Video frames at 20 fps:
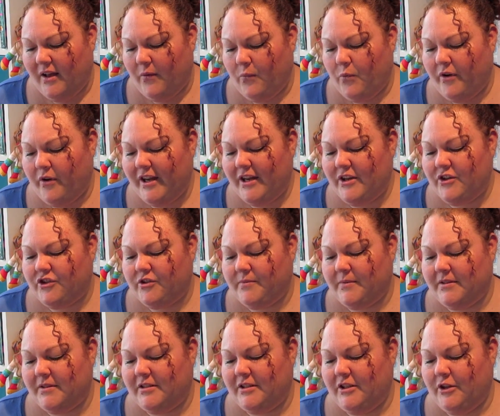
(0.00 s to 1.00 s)
What
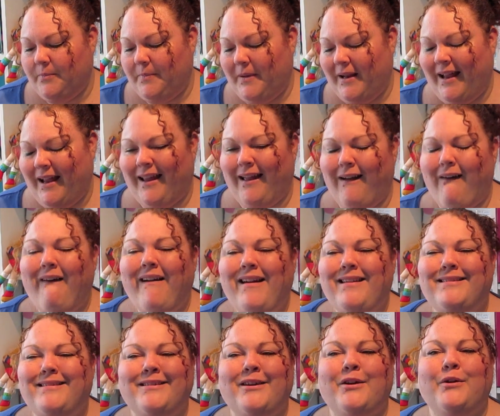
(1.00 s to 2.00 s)
instruments do you play?
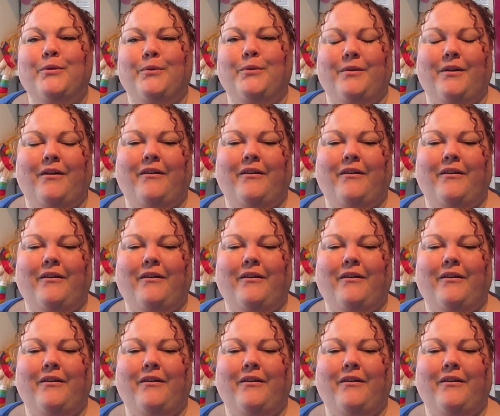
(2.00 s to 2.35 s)
I don't.